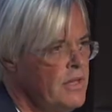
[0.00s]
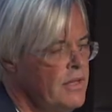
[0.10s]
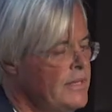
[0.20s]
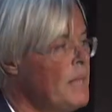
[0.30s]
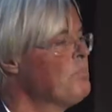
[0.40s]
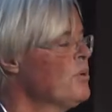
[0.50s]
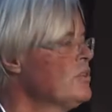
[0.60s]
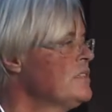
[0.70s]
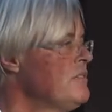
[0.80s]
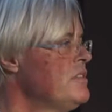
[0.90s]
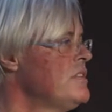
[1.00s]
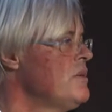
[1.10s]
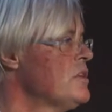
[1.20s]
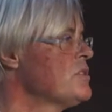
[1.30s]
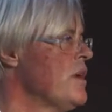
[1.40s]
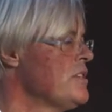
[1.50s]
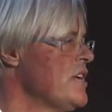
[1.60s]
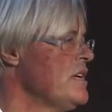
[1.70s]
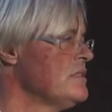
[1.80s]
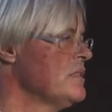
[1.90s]
That productivity will
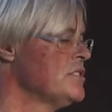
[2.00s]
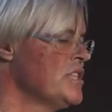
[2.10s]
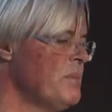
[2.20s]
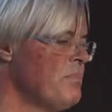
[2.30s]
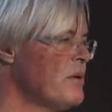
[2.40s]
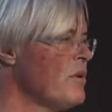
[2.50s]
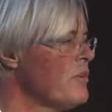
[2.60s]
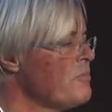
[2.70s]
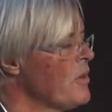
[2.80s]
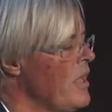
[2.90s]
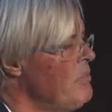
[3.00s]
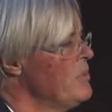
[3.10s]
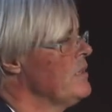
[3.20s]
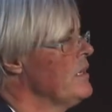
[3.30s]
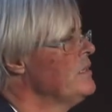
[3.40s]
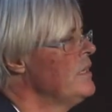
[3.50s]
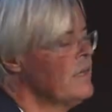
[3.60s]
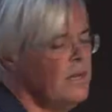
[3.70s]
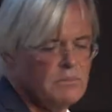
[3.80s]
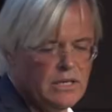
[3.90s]
translate in GDP growth per capita in the
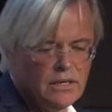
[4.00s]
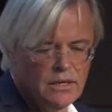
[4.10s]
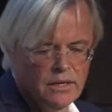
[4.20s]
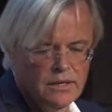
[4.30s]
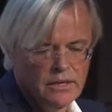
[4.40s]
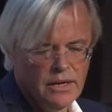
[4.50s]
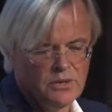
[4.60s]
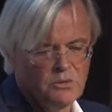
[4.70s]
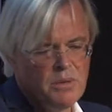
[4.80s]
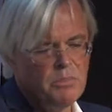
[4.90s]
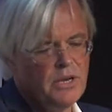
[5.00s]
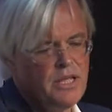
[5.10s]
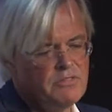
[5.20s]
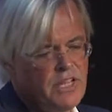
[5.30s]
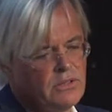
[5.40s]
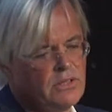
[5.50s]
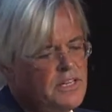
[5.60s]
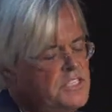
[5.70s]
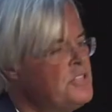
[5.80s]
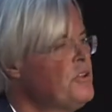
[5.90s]
economy. And we believe that, at
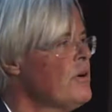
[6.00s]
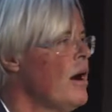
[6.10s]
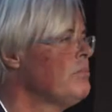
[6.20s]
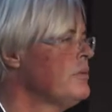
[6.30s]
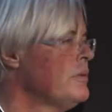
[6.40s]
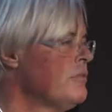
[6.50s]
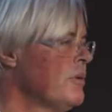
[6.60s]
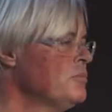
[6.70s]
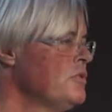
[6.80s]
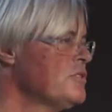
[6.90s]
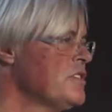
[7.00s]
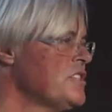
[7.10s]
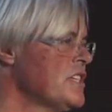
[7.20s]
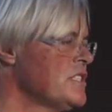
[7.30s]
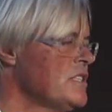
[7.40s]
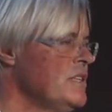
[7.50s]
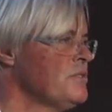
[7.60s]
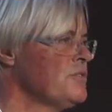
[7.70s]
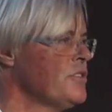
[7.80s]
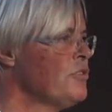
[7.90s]
least in Europe, from 2016 to
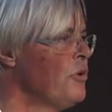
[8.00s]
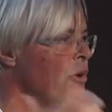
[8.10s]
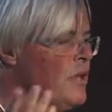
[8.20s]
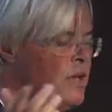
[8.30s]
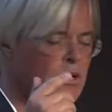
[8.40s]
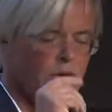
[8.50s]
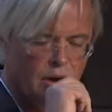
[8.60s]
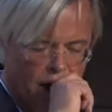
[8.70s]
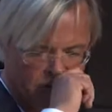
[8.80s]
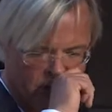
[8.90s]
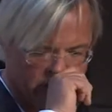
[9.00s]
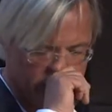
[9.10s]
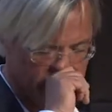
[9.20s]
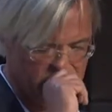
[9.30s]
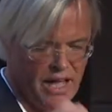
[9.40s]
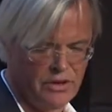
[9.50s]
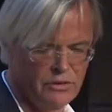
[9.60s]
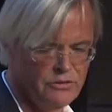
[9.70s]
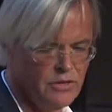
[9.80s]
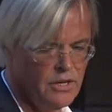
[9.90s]
2030, average
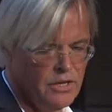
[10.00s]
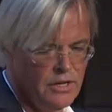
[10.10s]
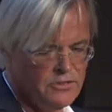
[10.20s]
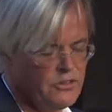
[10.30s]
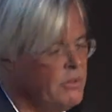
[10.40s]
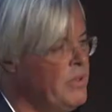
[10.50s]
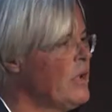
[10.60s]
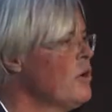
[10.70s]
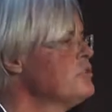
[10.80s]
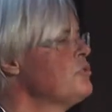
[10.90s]
scenarios, it's going to be close